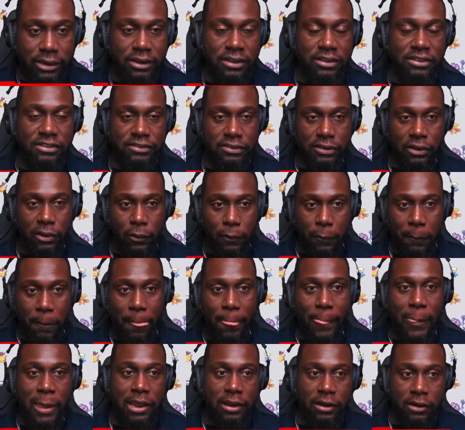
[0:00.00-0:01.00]
So,
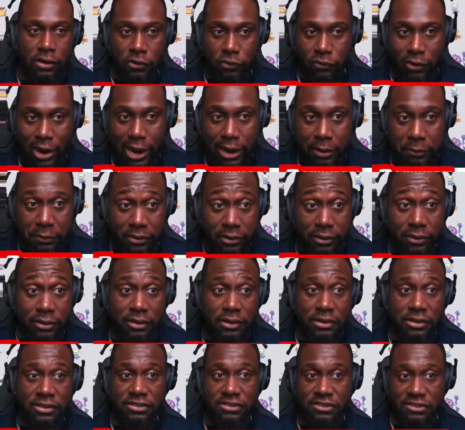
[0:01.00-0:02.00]
Grimer,
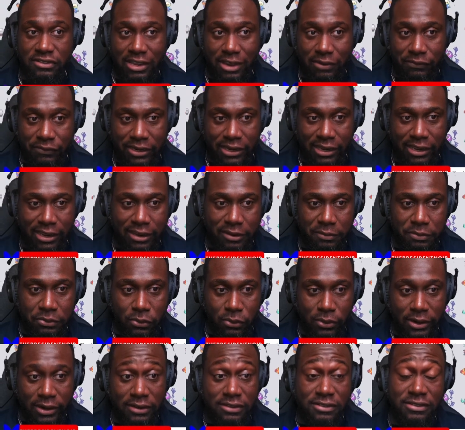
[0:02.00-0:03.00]
70 hit
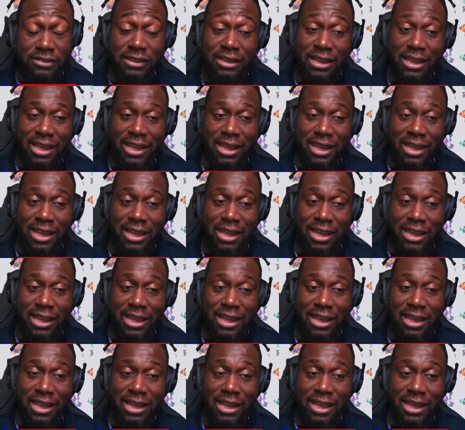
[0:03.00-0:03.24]
points,